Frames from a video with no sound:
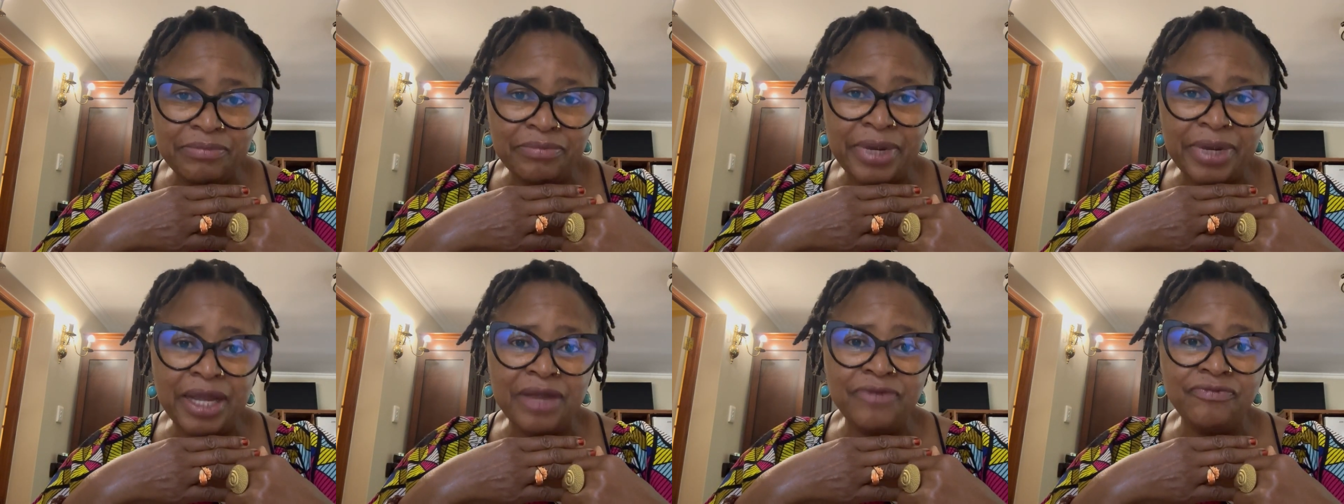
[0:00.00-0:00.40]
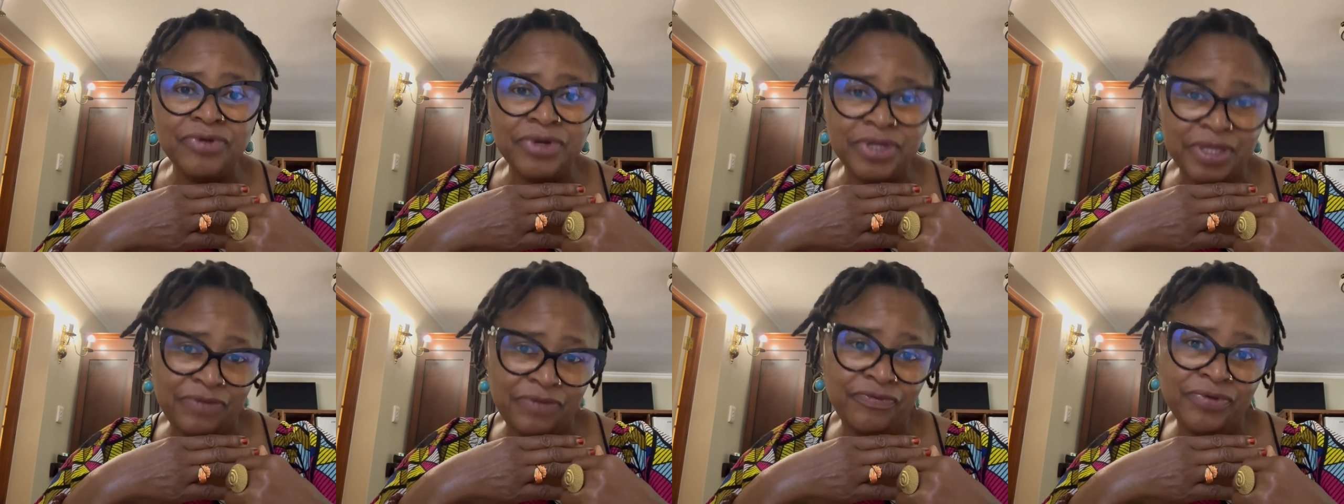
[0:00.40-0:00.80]
my
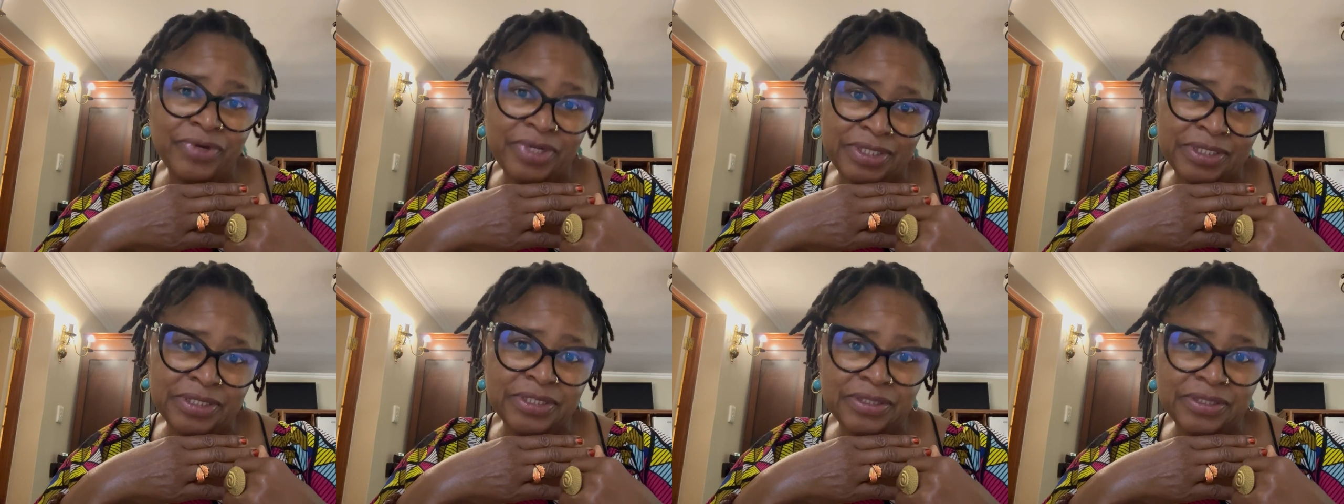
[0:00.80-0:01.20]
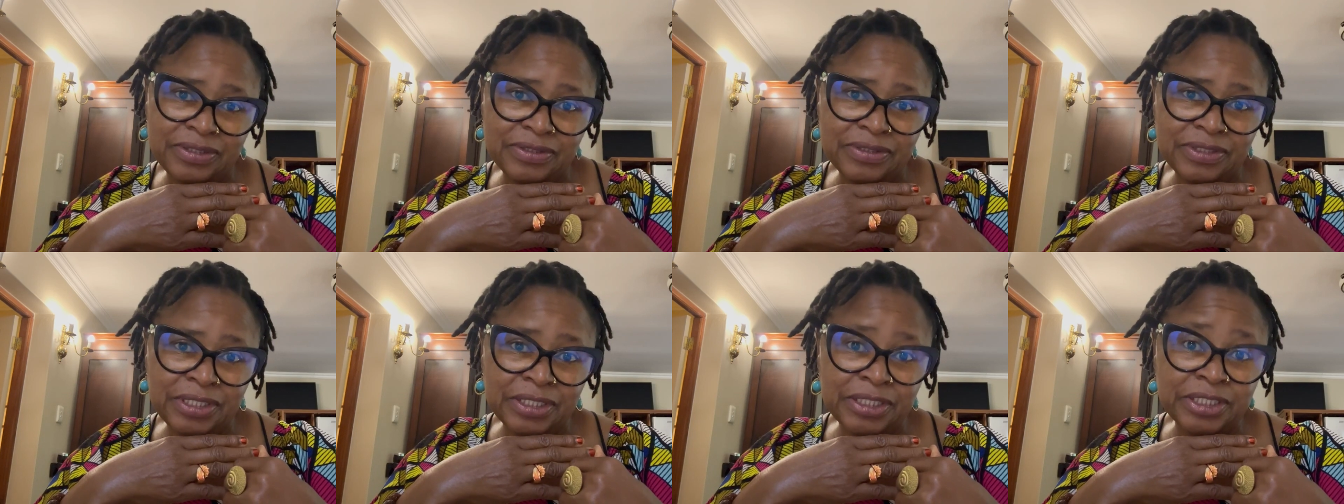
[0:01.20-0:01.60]

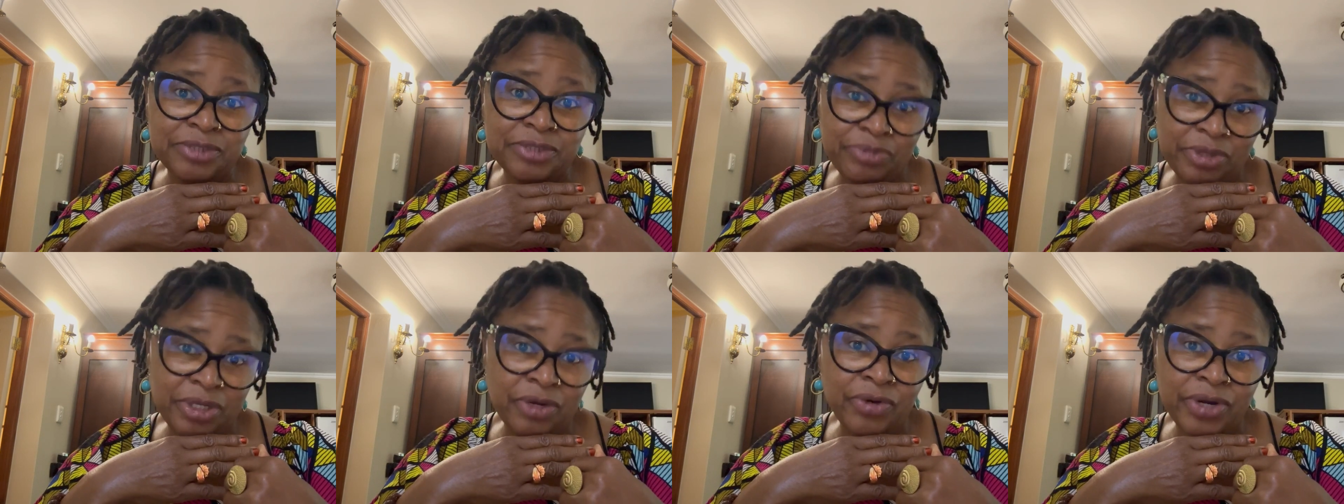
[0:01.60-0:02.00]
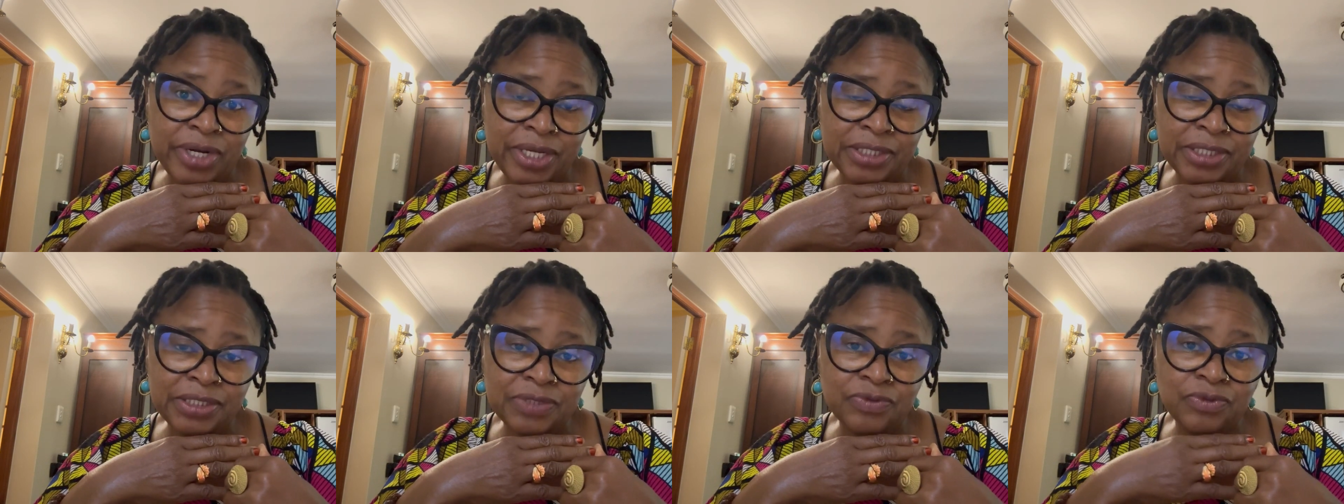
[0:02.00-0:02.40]
forgiveness
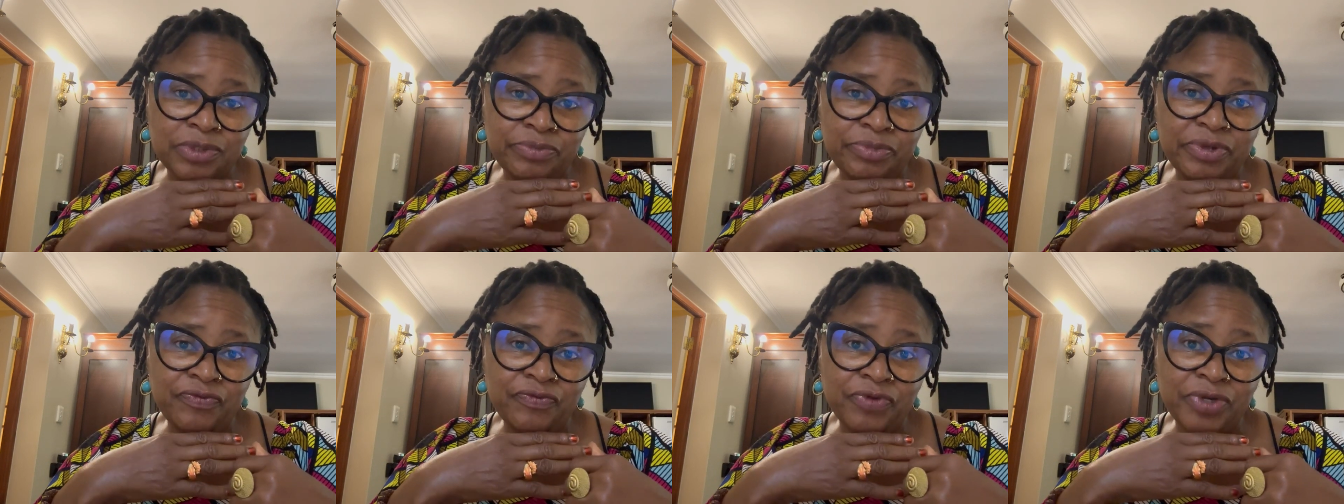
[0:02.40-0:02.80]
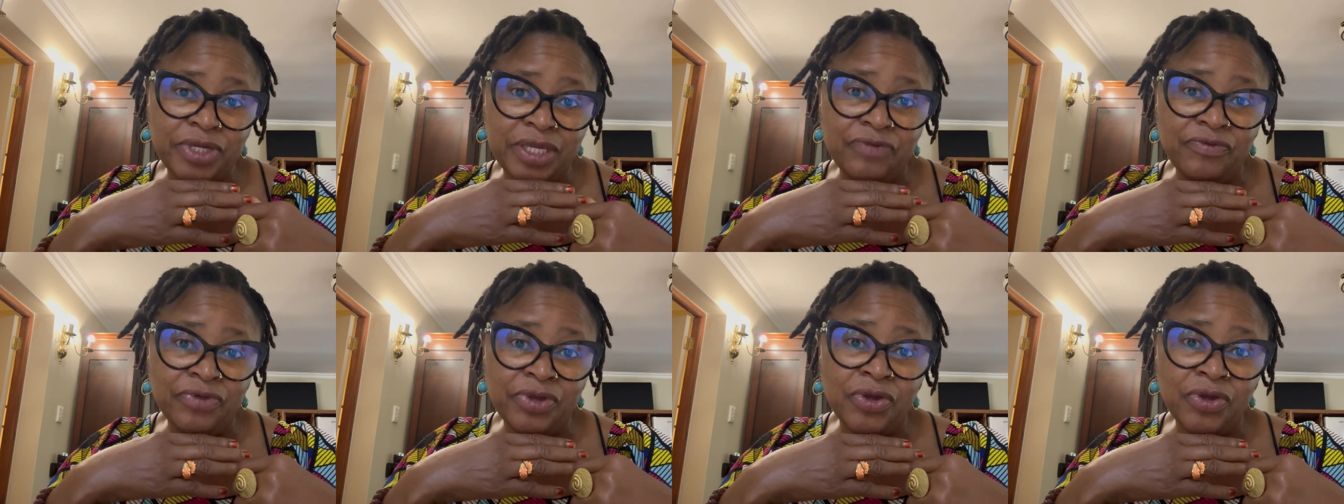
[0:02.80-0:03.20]
experience would be
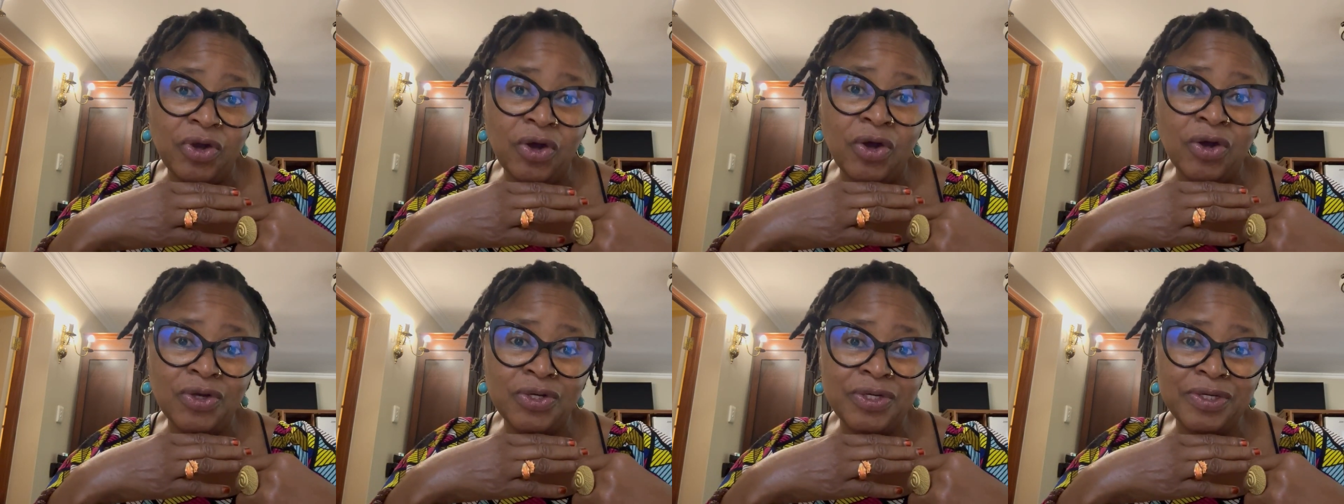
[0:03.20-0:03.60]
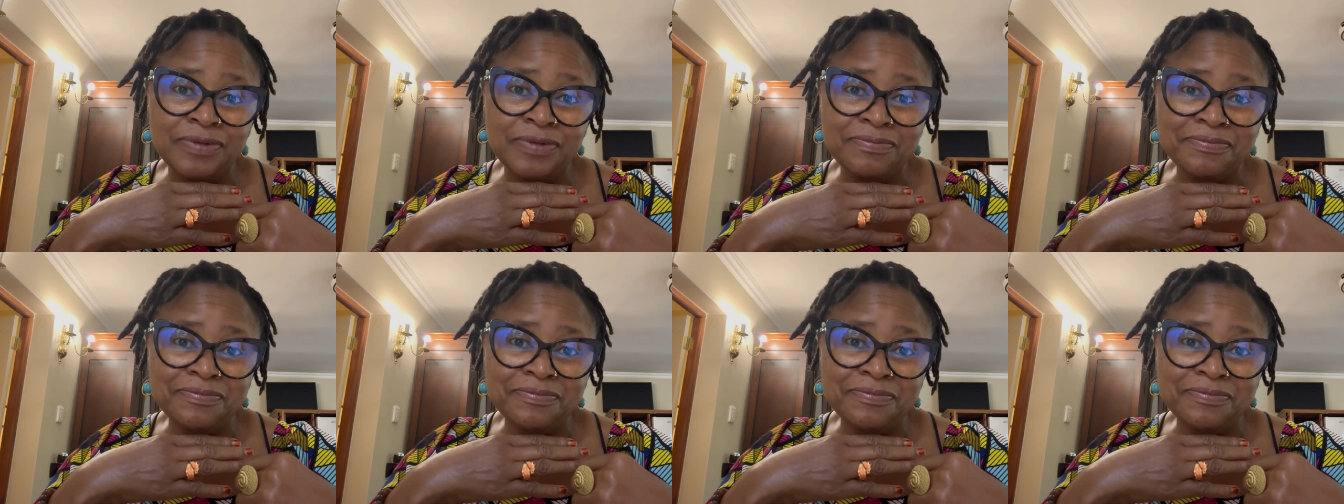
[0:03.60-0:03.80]
forgiving God.